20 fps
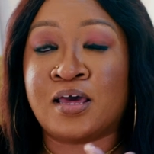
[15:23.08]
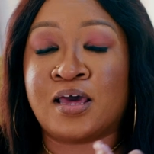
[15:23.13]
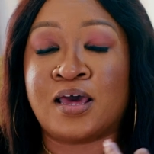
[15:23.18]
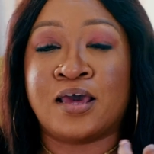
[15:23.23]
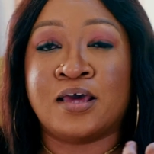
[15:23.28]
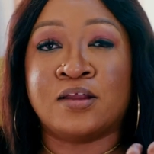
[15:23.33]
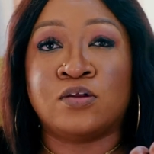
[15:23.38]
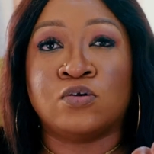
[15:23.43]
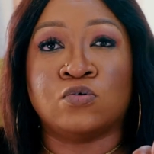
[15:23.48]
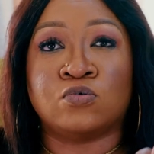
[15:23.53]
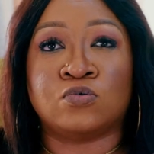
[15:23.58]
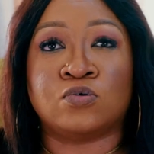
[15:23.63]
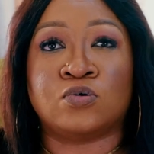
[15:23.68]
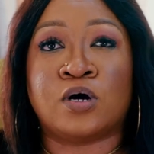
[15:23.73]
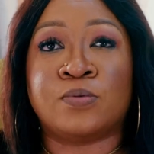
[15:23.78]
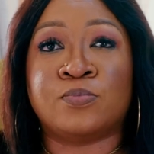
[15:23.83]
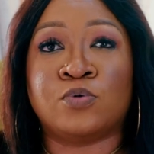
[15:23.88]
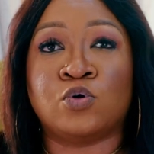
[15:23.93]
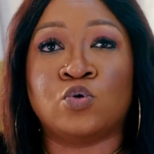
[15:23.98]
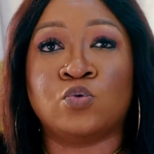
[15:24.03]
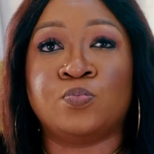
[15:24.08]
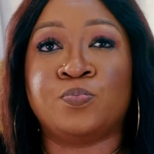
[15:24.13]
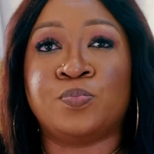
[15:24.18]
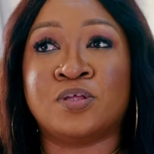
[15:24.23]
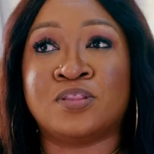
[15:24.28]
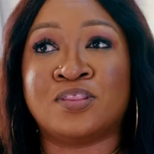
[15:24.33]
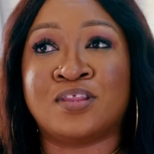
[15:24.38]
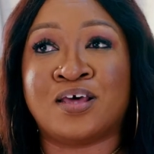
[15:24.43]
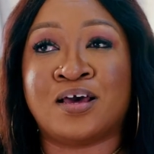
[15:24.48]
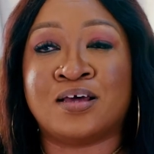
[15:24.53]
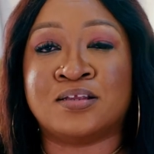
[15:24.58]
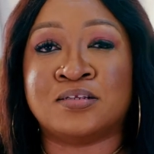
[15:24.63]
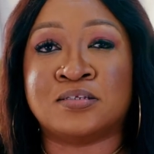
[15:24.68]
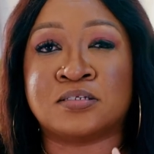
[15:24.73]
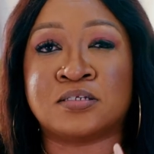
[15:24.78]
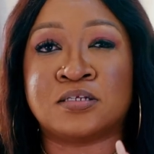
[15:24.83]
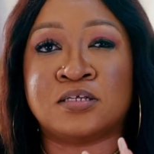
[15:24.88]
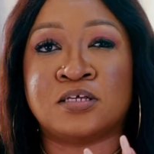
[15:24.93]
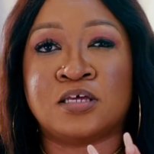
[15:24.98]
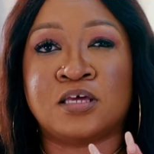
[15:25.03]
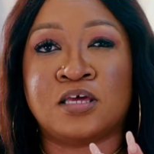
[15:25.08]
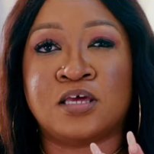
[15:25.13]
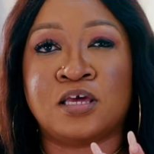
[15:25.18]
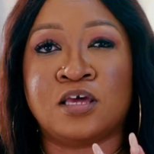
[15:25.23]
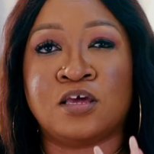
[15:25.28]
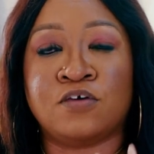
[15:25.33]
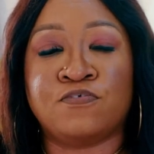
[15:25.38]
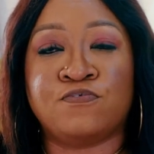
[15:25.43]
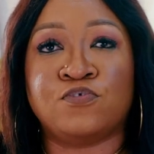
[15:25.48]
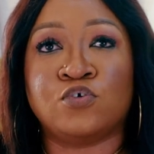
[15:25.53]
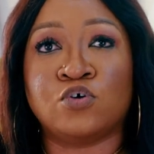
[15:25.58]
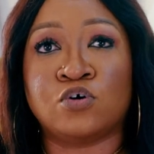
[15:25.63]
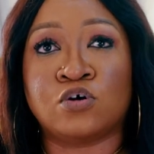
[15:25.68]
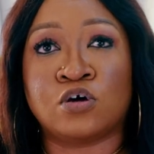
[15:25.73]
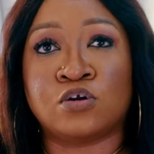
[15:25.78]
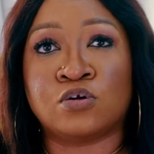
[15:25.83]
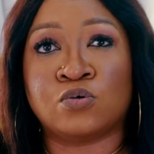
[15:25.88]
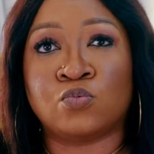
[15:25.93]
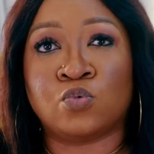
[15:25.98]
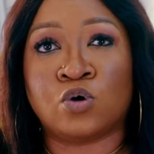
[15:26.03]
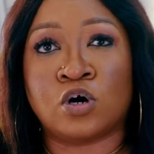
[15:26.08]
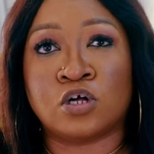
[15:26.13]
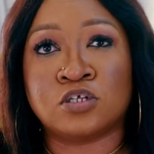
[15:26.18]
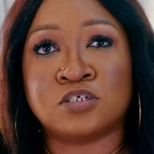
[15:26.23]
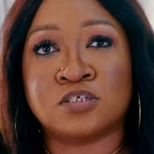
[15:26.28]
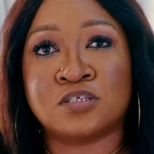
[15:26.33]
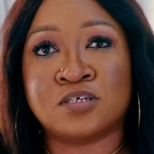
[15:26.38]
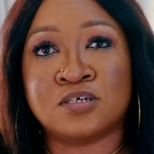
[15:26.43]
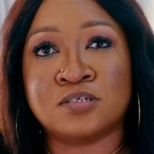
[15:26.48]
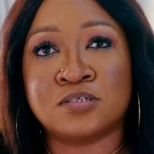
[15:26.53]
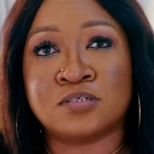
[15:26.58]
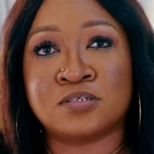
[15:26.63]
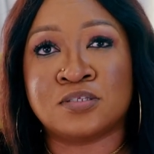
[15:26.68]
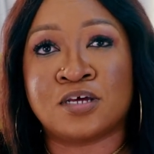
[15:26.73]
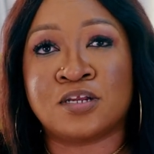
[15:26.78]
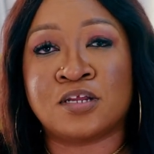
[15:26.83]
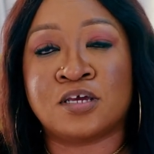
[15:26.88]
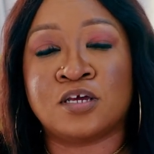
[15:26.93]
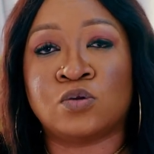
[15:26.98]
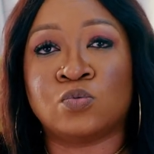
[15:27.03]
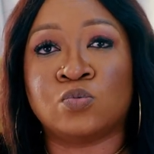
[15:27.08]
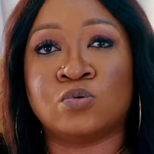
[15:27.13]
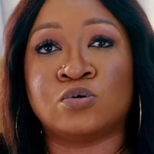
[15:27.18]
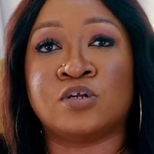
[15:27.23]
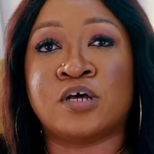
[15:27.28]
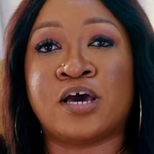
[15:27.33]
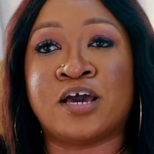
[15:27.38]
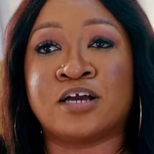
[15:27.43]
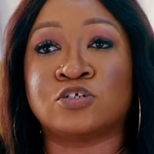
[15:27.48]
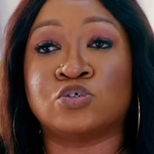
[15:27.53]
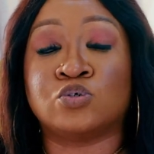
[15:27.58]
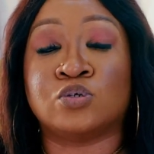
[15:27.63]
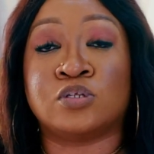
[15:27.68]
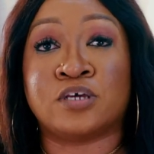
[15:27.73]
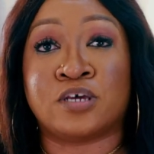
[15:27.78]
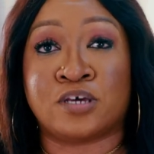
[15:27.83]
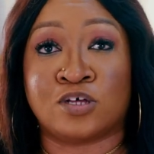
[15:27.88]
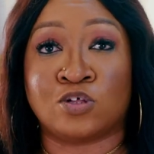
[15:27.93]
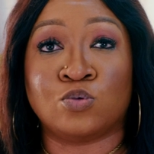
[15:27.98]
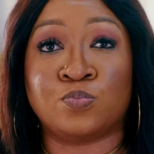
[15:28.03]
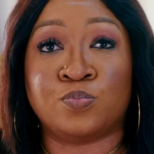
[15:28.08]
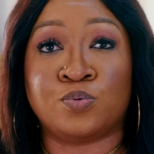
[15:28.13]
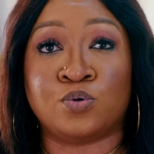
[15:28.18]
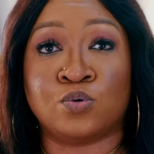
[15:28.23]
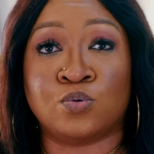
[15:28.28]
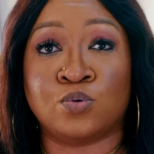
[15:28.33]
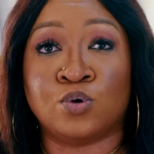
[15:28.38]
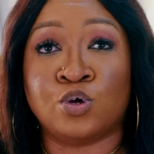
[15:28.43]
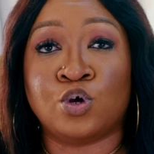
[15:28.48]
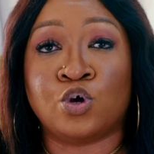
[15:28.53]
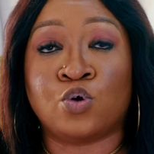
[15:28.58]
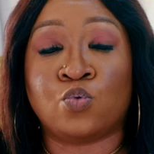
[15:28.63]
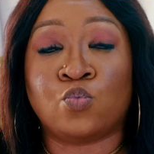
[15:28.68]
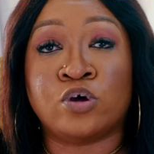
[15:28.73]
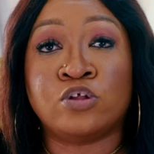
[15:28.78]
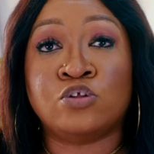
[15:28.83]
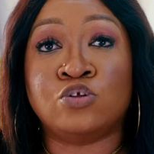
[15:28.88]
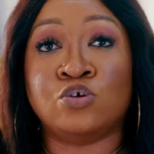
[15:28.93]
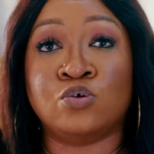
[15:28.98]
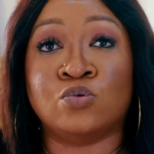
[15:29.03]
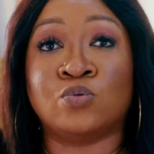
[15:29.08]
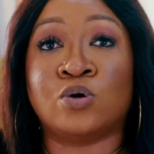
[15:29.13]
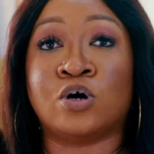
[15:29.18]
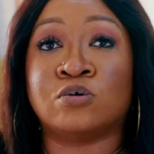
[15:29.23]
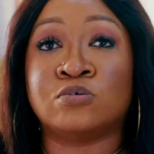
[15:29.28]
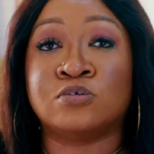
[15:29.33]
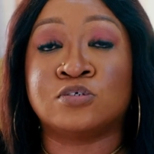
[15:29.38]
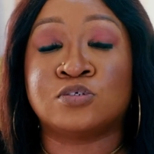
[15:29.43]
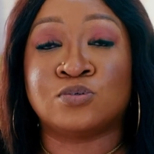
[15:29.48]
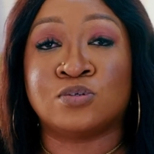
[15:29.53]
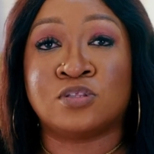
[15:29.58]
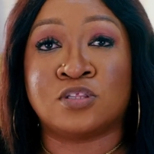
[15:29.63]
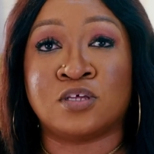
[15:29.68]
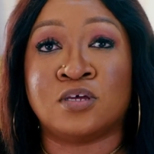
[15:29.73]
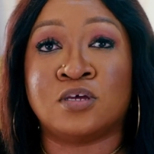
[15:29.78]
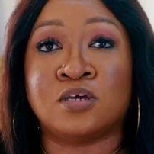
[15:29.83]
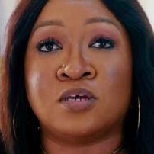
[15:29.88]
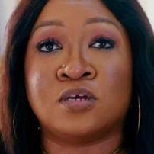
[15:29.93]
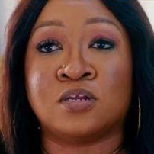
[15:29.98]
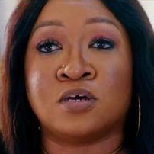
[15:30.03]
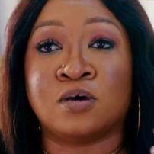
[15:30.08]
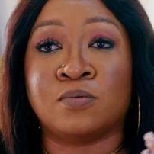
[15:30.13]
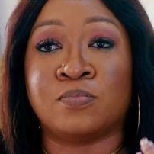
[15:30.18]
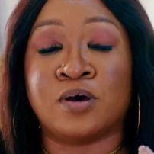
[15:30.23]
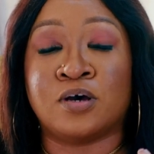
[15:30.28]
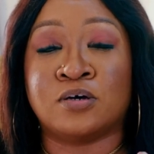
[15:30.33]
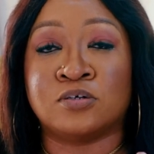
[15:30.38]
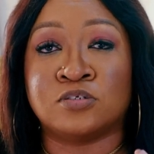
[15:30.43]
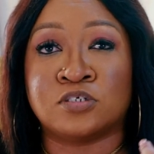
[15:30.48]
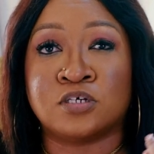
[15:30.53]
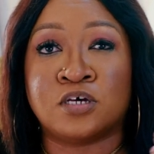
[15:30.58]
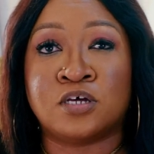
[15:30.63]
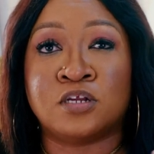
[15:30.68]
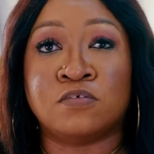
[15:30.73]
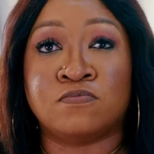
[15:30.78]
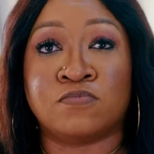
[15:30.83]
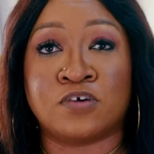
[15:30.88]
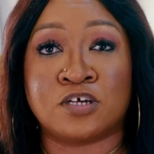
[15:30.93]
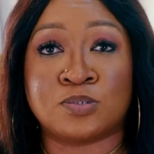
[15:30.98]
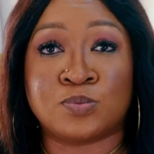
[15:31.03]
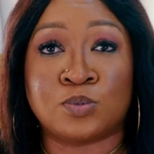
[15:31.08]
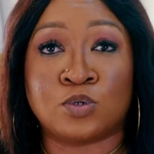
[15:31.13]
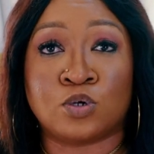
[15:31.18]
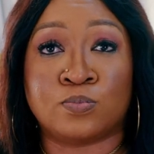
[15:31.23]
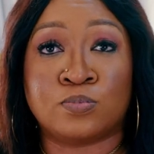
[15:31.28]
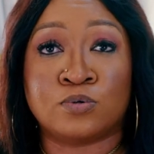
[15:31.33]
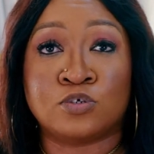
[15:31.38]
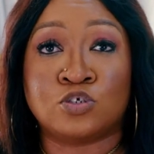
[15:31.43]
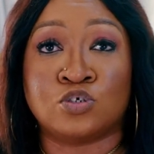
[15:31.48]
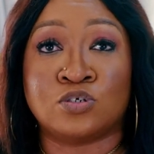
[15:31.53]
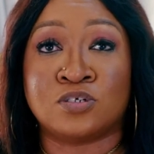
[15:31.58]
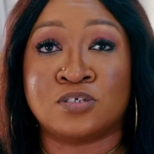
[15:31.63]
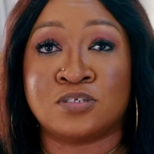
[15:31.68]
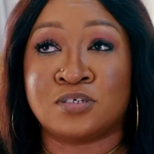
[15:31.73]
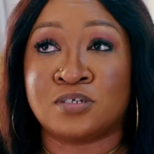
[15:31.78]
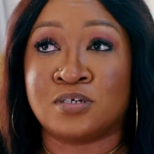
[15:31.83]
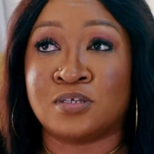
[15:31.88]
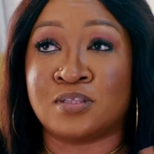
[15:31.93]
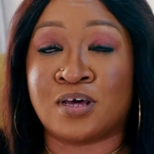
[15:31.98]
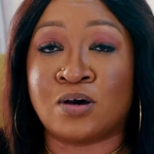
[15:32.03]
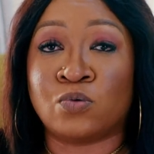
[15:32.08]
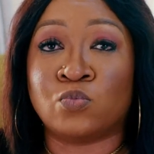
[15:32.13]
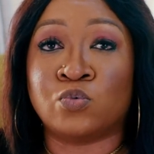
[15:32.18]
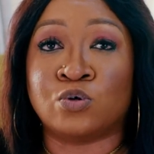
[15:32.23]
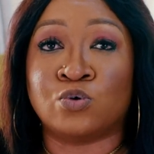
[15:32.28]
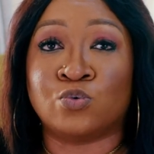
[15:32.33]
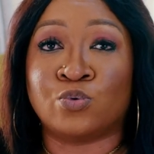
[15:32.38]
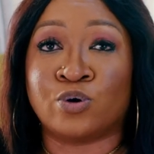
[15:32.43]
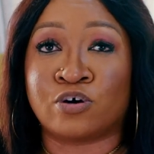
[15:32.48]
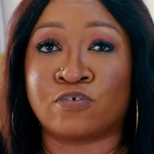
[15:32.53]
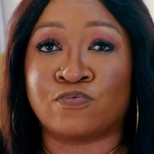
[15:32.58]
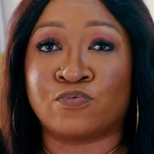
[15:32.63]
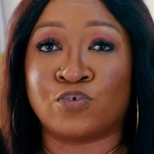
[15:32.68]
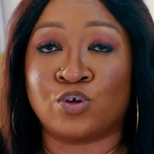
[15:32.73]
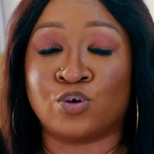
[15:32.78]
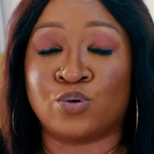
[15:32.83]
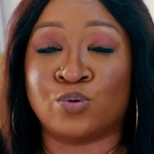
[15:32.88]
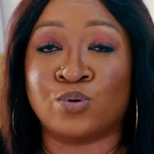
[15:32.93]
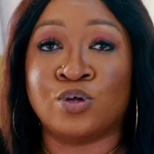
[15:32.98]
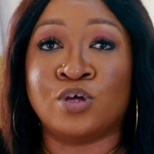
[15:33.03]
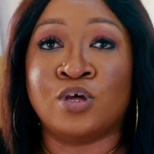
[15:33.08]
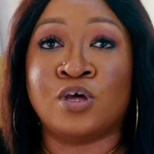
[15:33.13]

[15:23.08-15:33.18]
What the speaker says: And I'm hoping that if you're going to watch this, that it would actually help you when you are also thinking about an investment opportunity that will work for you.